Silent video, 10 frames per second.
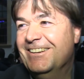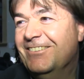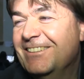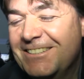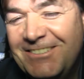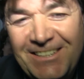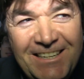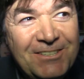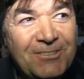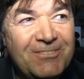What they should
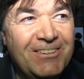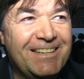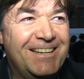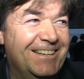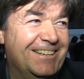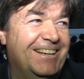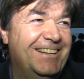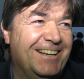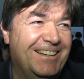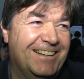eat or drink?
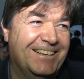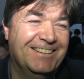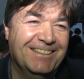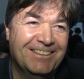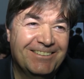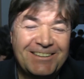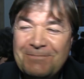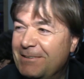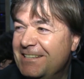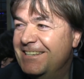Well,
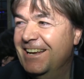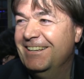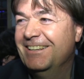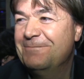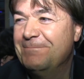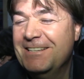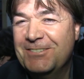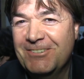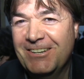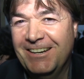depends
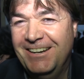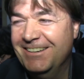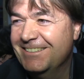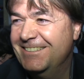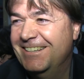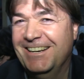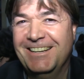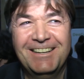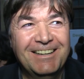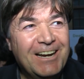who you ask.
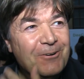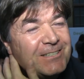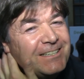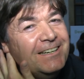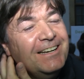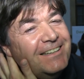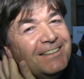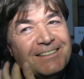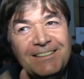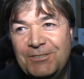I would say
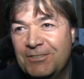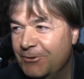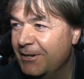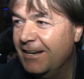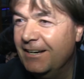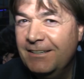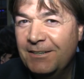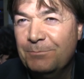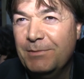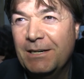they should drink
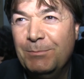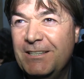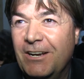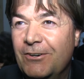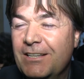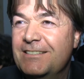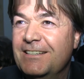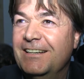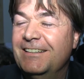Heineken beer, but no, that's